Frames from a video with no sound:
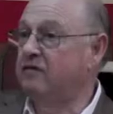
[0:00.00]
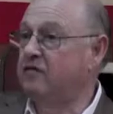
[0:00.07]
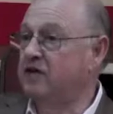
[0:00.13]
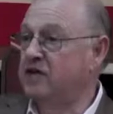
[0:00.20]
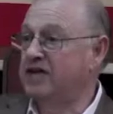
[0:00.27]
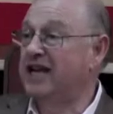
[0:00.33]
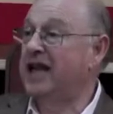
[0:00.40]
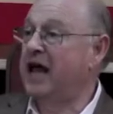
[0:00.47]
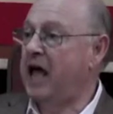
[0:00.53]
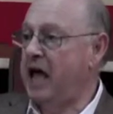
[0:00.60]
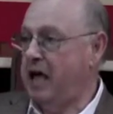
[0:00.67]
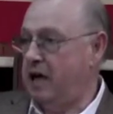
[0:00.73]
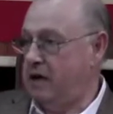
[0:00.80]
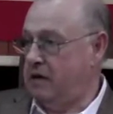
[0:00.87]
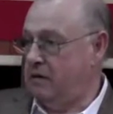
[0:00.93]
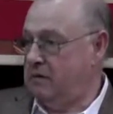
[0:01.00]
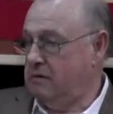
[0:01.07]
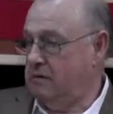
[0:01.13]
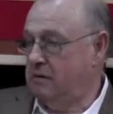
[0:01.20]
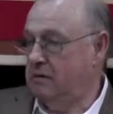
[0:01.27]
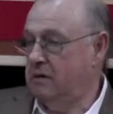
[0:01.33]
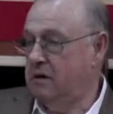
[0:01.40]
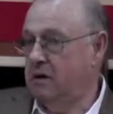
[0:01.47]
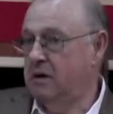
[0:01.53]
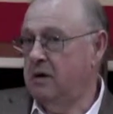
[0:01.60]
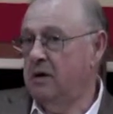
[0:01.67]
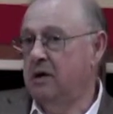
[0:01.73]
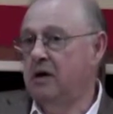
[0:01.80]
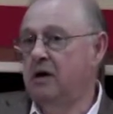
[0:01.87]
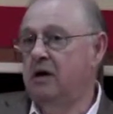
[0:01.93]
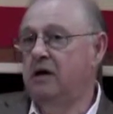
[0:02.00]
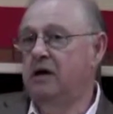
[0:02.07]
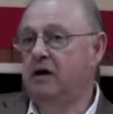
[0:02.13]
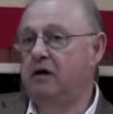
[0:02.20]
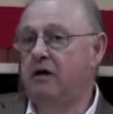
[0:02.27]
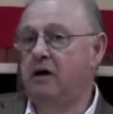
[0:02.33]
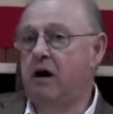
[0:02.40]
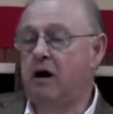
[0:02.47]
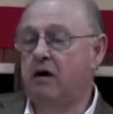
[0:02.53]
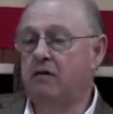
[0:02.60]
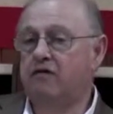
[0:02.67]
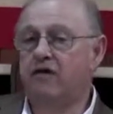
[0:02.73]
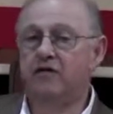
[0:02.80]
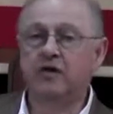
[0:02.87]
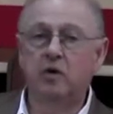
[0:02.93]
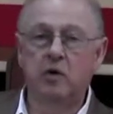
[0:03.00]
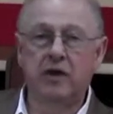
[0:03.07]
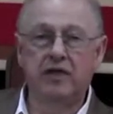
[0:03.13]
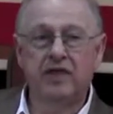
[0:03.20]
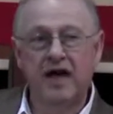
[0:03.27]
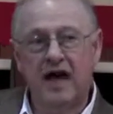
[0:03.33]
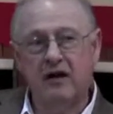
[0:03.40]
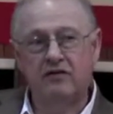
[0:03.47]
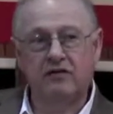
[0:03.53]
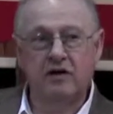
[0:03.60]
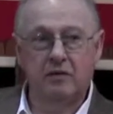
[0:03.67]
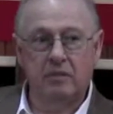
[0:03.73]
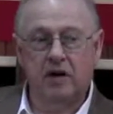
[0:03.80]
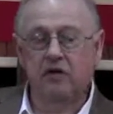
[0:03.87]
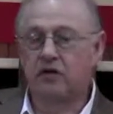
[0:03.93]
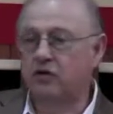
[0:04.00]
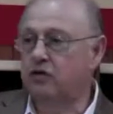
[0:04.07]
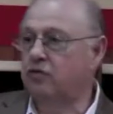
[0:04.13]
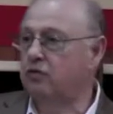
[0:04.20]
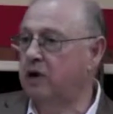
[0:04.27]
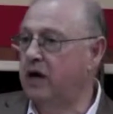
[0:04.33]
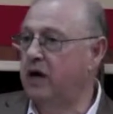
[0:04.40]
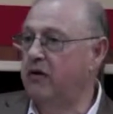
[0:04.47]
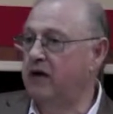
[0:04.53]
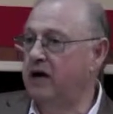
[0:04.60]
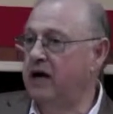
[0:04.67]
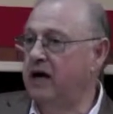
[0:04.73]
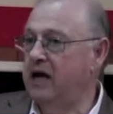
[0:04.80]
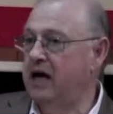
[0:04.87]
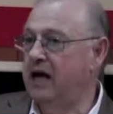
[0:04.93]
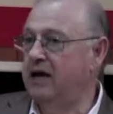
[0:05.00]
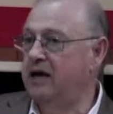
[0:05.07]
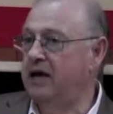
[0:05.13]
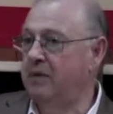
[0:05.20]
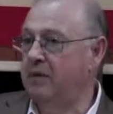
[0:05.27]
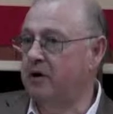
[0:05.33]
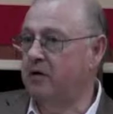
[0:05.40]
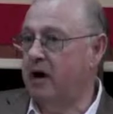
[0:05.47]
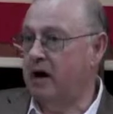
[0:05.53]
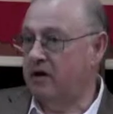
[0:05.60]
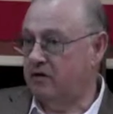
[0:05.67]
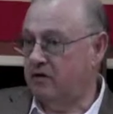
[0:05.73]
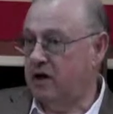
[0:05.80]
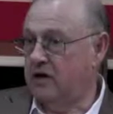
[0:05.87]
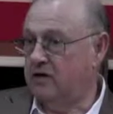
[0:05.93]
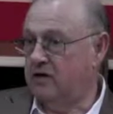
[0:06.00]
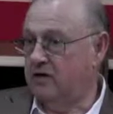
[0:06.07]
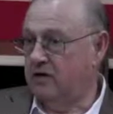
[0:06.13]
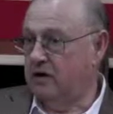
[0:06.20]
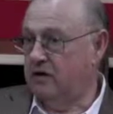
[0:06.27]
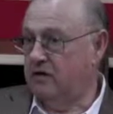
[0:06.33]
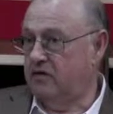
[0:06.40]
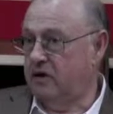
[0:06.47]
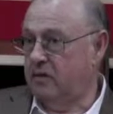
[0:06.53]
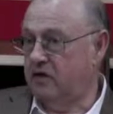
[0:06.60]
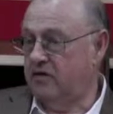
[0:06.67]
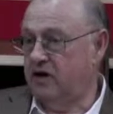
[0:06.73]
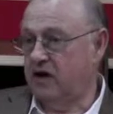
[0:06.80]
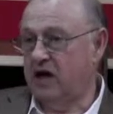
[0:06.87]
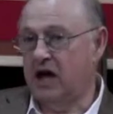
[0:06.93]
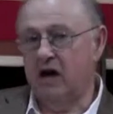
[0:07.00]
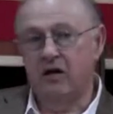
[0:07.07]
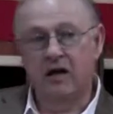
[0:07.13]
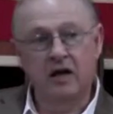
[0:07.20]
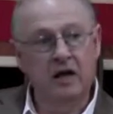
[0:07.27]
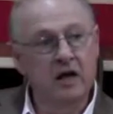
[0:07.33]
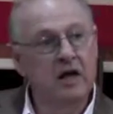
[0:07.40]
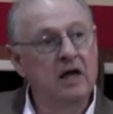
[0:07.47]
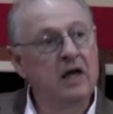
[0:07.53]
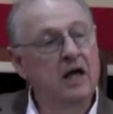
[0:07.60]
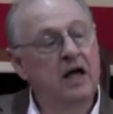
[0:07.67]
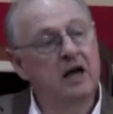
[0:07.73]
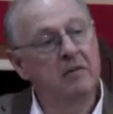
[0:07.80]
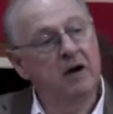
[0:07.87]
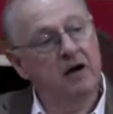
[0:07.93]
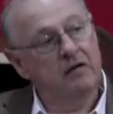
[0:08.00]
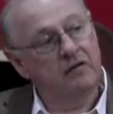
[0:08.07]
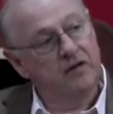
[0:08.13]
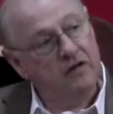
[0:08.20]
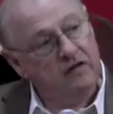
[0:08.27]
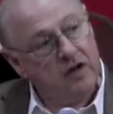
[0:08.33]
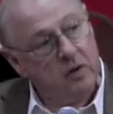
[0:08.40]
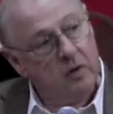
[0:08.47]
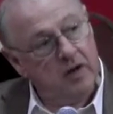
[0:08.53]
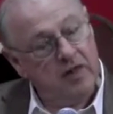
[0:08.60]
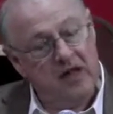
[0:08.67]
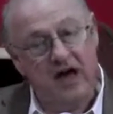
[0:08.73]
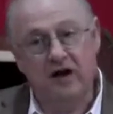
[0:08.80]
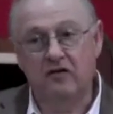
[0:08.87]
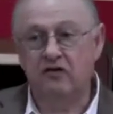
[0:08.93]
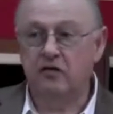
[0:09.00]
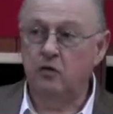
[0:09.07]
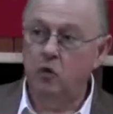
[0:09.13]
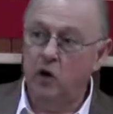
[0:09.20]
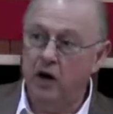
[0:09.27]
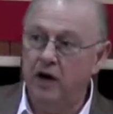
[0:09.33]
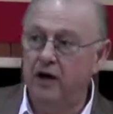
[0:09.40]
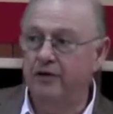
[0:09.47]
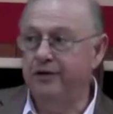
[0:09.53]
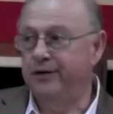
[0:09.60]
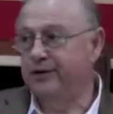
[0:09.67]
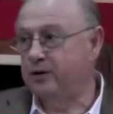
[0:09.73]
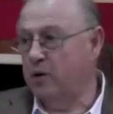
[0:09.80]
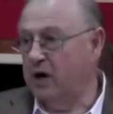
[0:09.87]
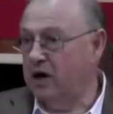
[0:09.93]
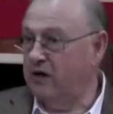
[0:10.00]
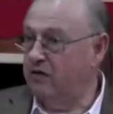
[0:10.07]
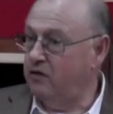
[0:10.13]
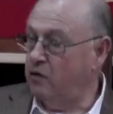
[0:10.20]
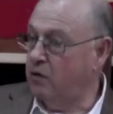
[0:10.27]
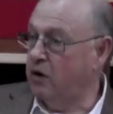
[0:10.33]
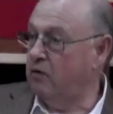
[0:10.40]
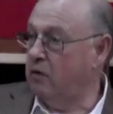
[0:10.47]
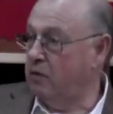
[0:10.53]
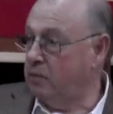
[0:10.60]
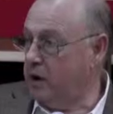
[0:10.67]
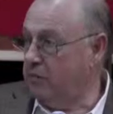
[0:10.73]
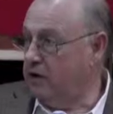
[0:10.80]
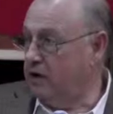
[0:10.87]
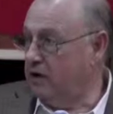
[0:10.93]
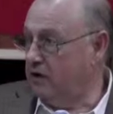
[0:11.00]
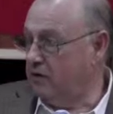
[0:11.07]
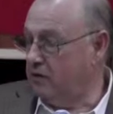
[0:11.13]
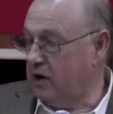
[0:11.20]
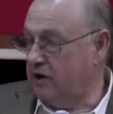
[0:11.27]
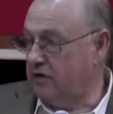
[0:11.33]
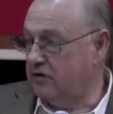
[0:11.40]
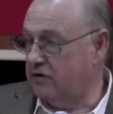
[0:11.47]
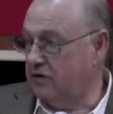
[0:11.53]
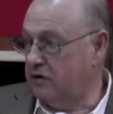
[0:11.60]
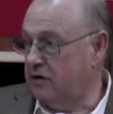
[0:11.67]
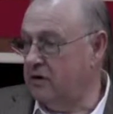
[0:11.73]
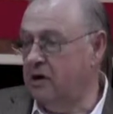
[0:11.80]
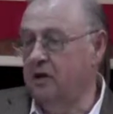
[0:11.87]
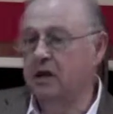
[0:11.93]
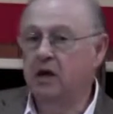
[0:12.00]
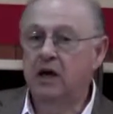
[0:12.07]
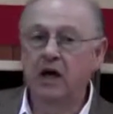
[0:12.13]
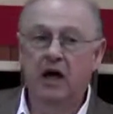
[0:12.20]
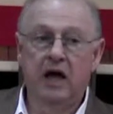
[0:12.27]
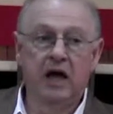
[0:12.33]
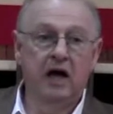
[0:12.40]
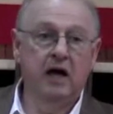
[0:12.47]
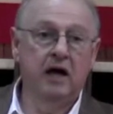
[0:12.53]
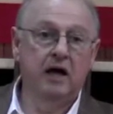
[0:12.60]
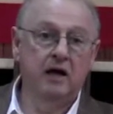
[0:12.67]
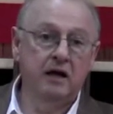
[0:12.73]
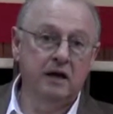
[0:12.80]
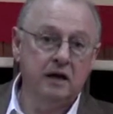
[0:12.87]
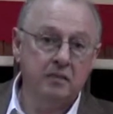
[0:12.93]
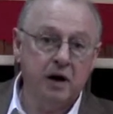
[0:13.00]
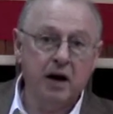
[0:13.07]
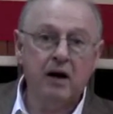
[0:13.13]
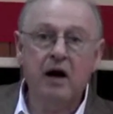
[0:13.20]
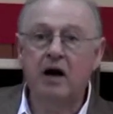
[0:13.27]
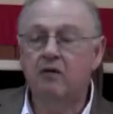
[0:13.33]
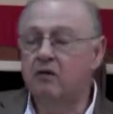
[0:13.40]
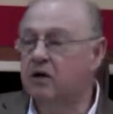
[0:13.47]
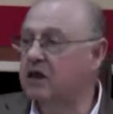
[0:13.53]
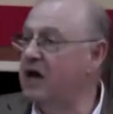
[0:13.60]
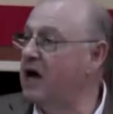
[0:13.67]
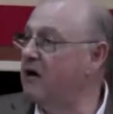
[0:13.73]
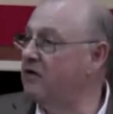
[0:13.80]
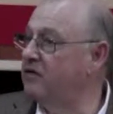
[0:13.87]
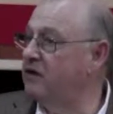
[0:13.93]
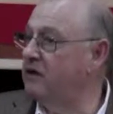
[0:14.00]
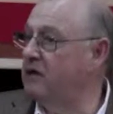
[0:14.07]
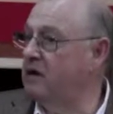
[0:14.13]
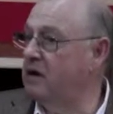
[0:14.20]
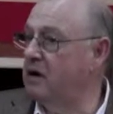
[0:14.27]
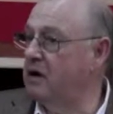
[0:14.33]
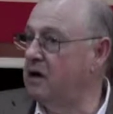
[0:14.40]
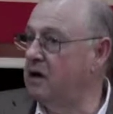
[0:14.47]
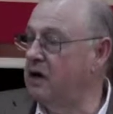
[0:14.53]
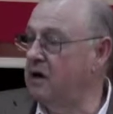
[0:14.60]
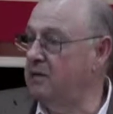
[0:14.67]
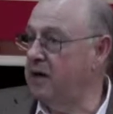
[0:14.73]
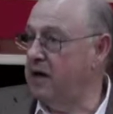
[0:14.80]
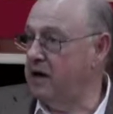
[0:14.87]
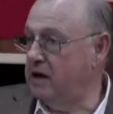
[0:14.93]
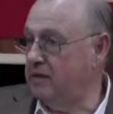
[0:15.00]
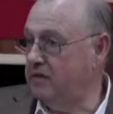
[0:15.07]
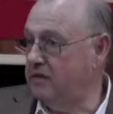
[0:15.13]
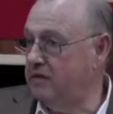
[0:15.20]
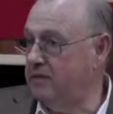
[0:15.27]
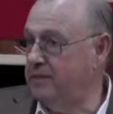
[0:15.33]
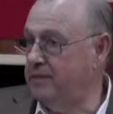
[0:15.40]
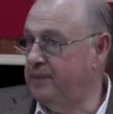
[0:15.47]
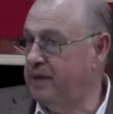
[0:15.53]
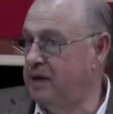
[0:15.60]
of today, there are 51,000, about 388 Democrats registered in Somerset County, and about 51,124 Republicans registered, and about 100,000 independents.